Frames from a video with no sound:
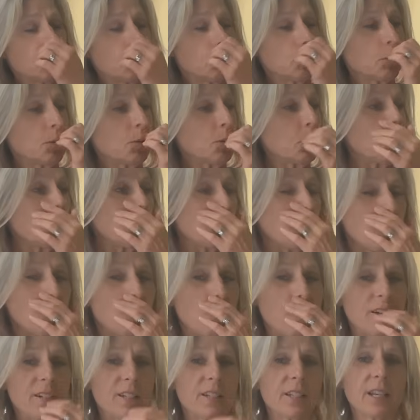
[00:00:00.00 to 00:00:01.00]
to
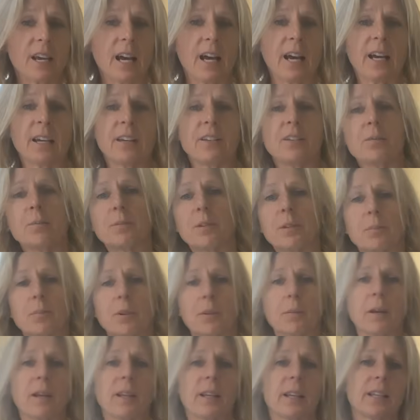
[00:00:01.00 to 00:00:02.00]
one side, so I'm going to
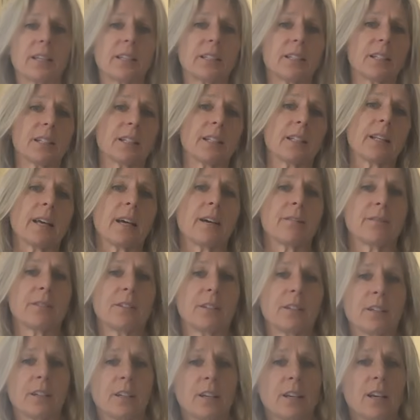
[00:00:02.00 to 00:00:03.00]
bring my legs to the left.
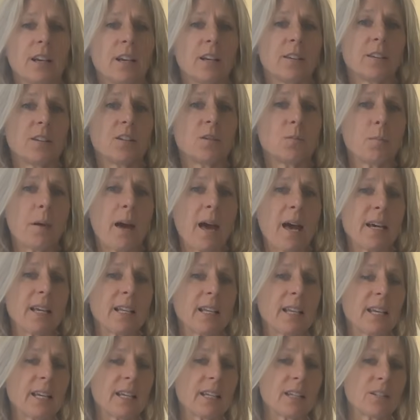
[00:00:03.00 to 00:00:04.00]
And this back
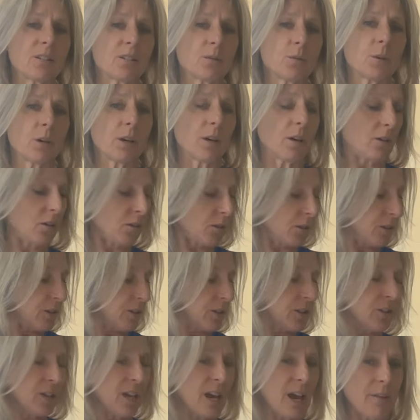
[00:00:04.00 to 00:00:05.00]
leg is where, or
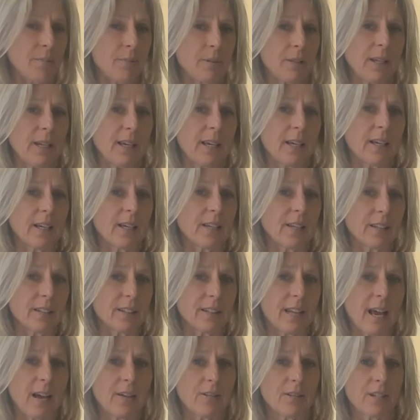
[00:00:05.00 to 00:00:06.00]
this top leg, this
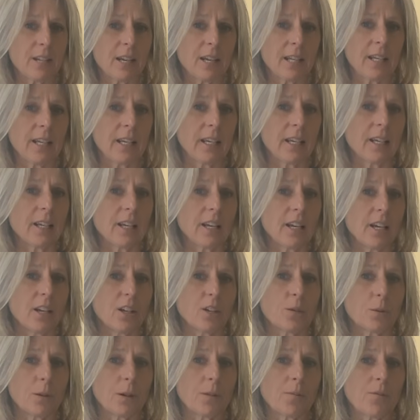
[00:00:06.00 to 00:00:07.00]
outside leg,
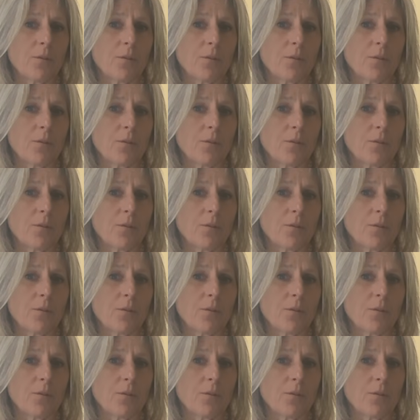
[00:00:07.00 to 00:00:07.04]
is what I'm